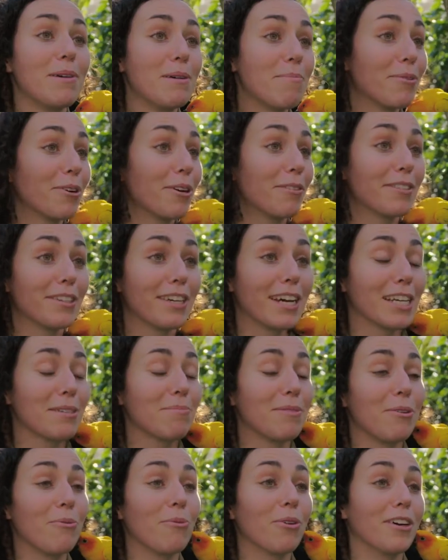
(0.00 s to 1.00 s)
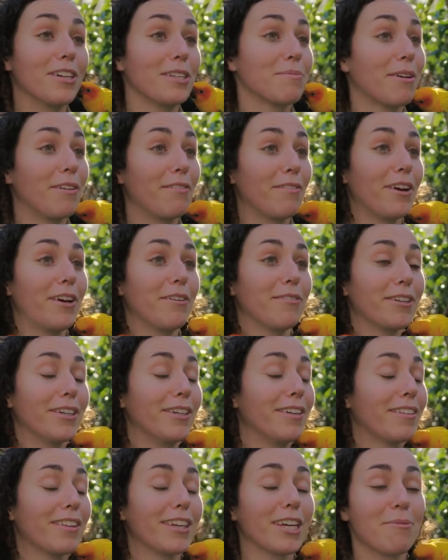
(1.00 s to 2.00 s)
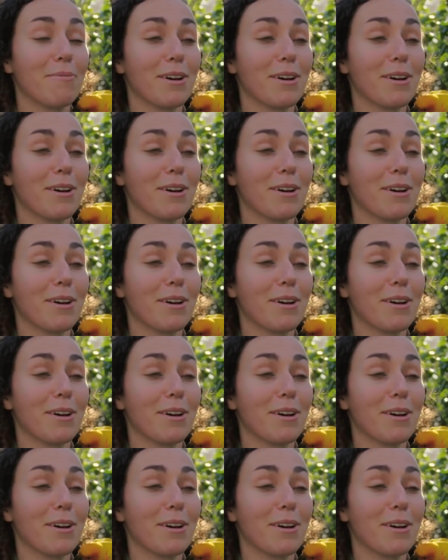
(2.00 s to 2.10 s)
People often ask me what is my favourite thing